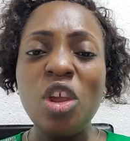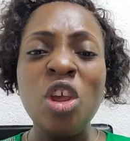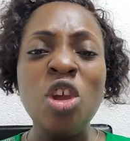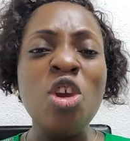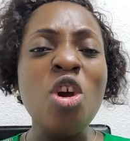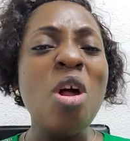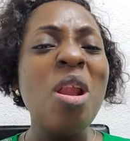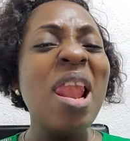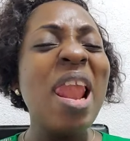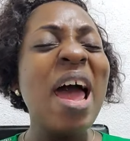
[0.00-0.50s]

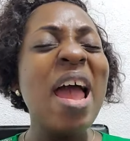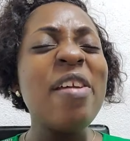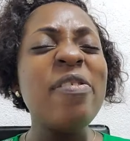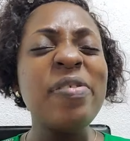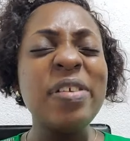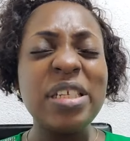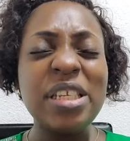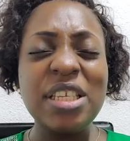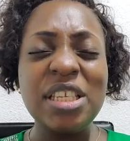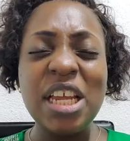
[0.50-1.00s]
Your
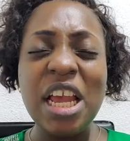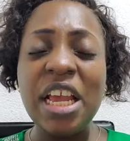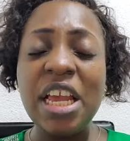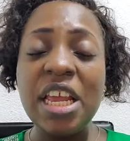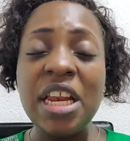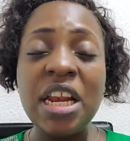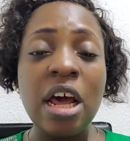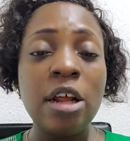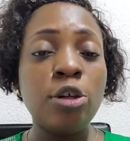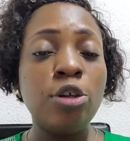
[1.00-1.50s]
life is
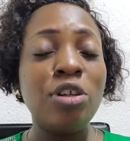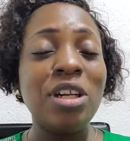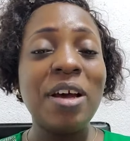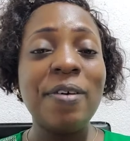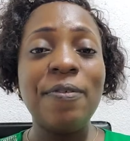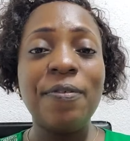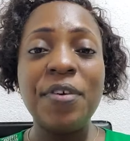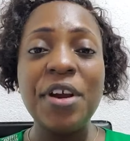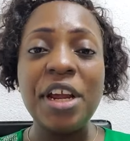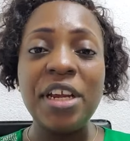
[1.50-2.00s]
taking another
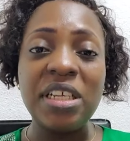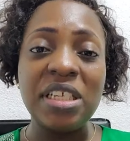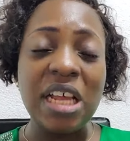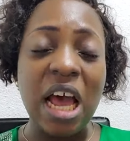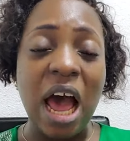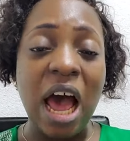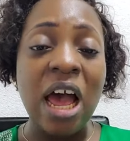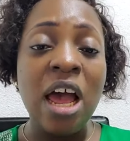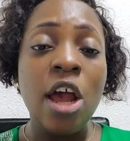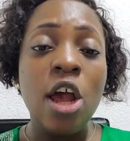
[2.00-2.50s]
phase.
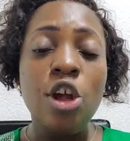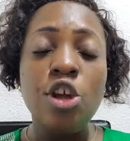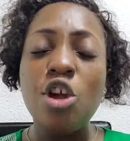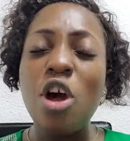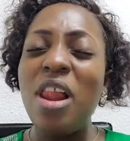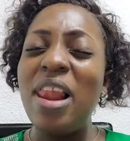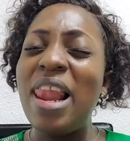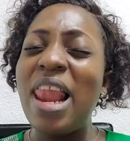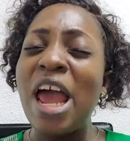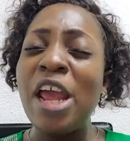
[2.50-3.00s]

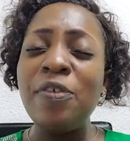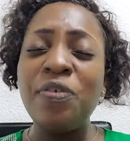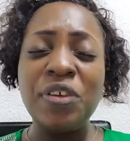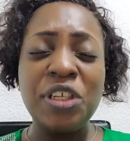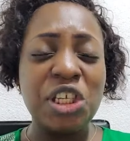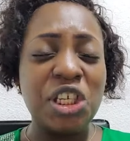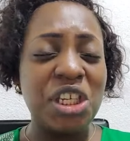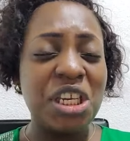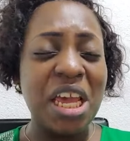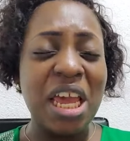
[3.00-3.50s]
Your life
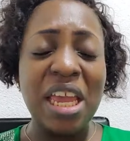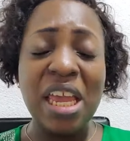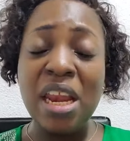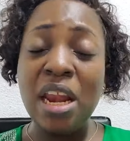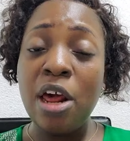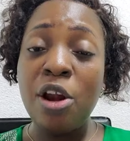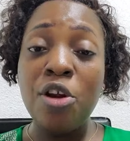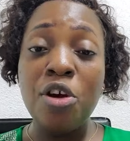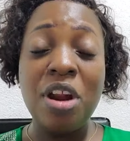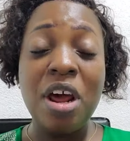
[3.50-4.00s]
is taking
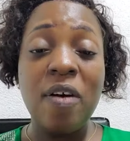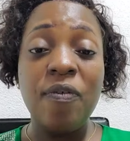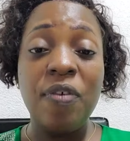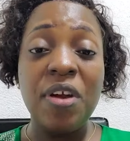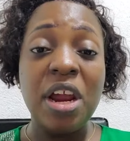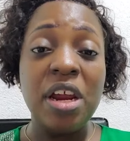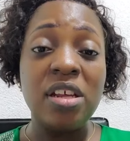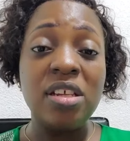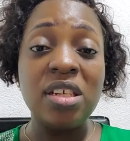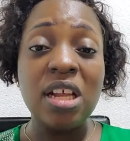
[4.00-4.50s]
another
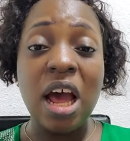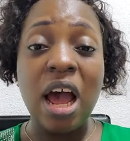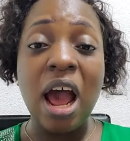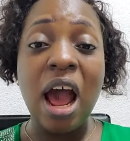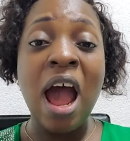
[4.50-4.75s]
phase.